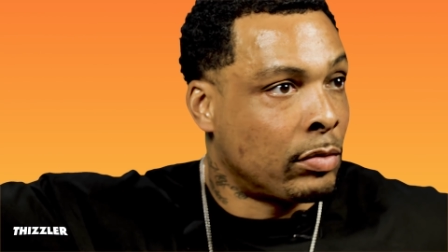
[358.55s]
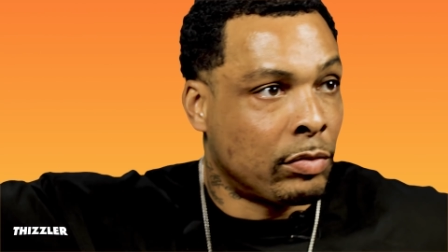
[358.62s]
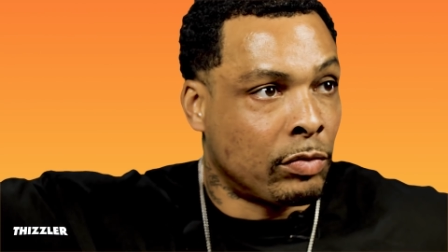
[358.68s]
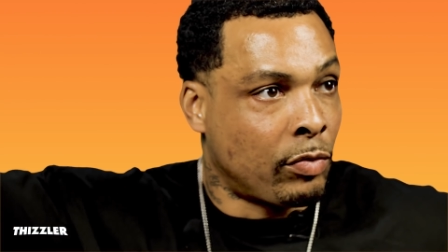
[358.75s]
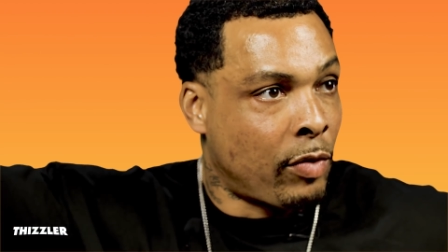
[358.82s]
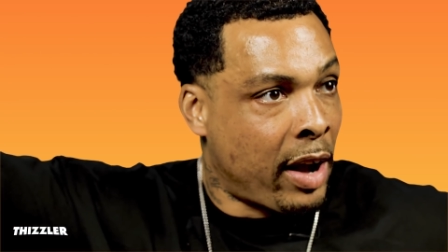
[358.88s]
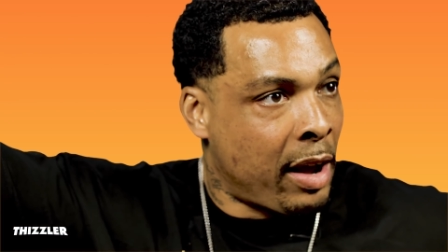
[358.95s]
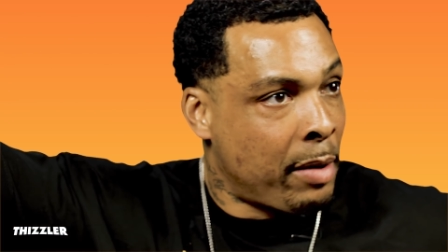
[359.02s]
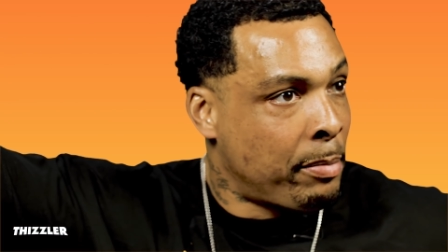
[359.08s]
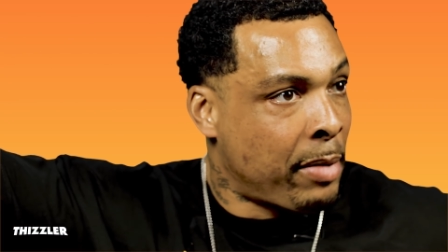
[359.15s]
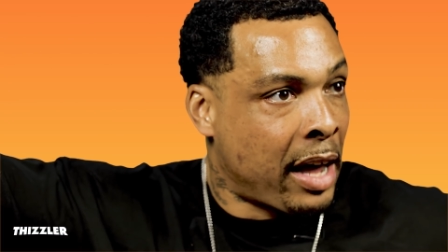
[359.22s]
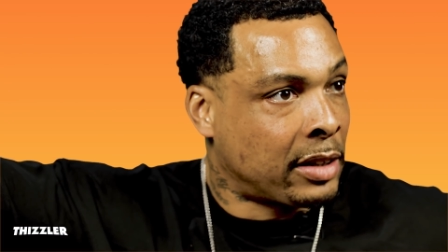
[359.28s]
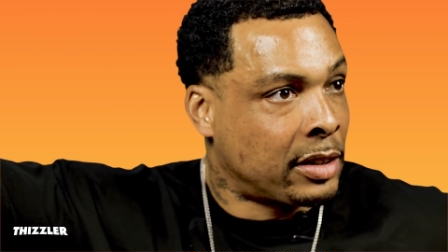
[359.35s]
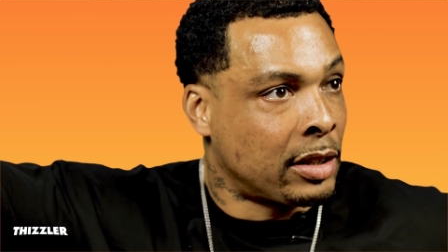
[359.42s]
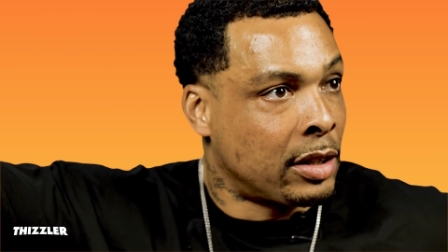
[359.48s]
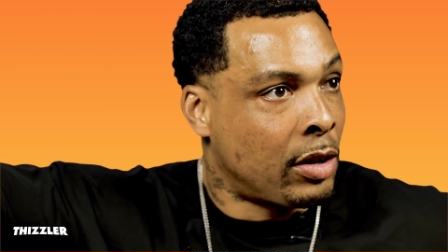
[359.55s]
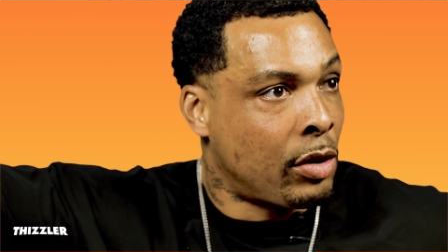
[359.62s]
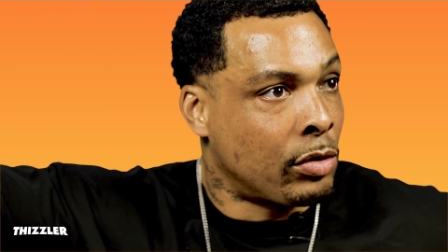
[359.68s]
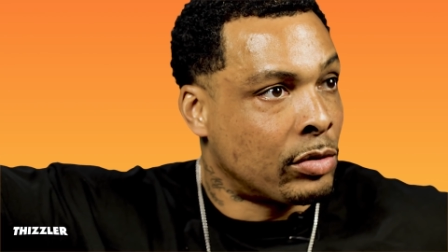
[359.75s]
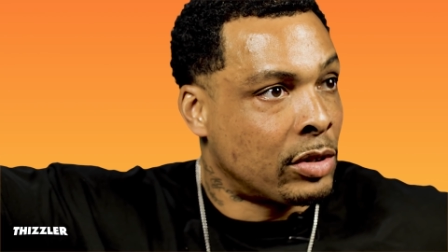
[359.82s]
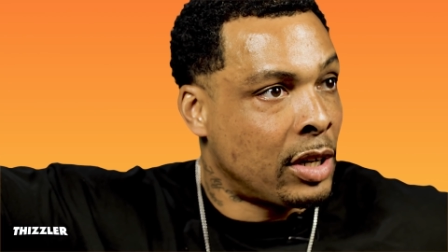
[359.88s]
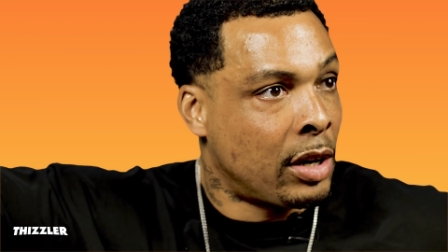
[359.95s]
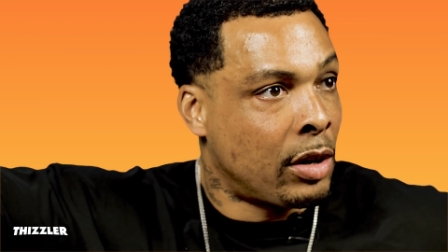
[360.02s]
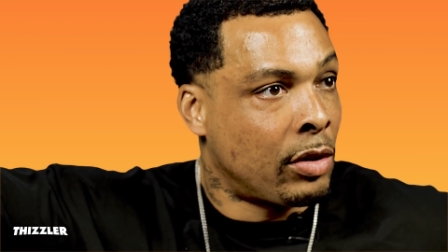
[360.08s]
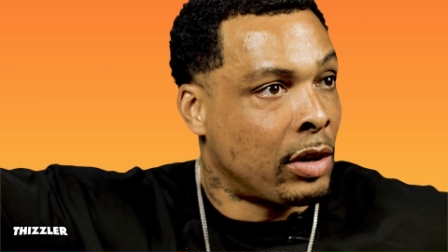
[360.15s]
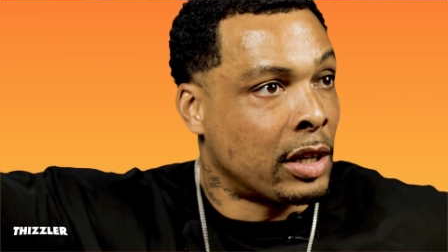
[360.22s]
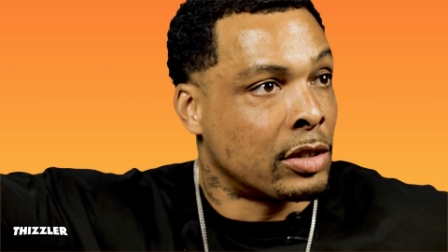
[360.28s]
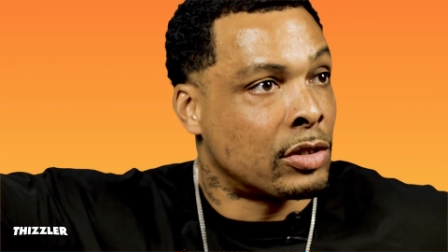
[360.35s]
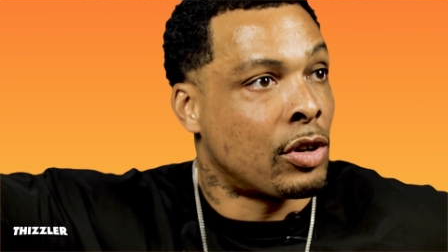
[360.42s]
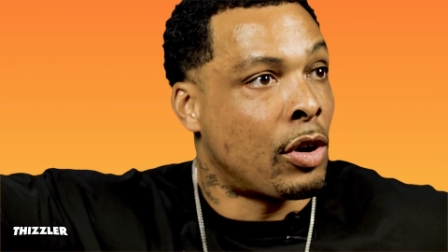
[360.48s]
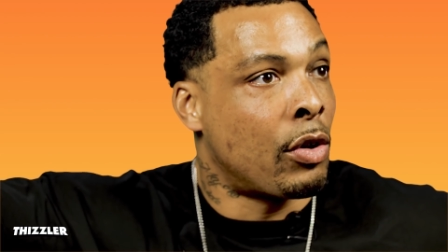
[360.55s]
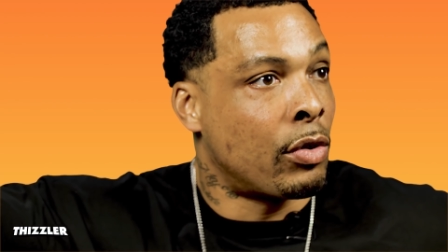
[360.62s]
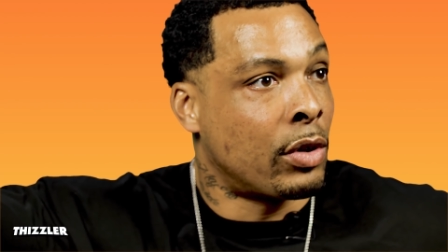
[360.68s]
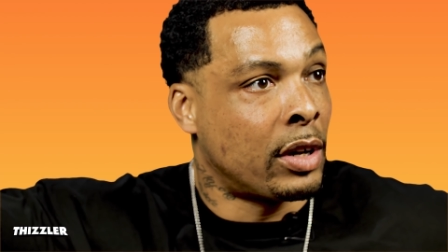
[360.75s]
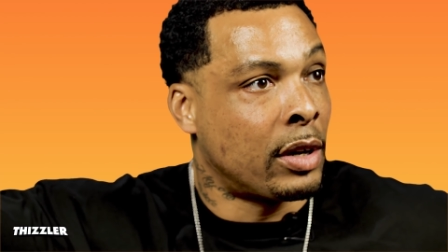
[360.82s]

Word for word: ran back to the hotel and told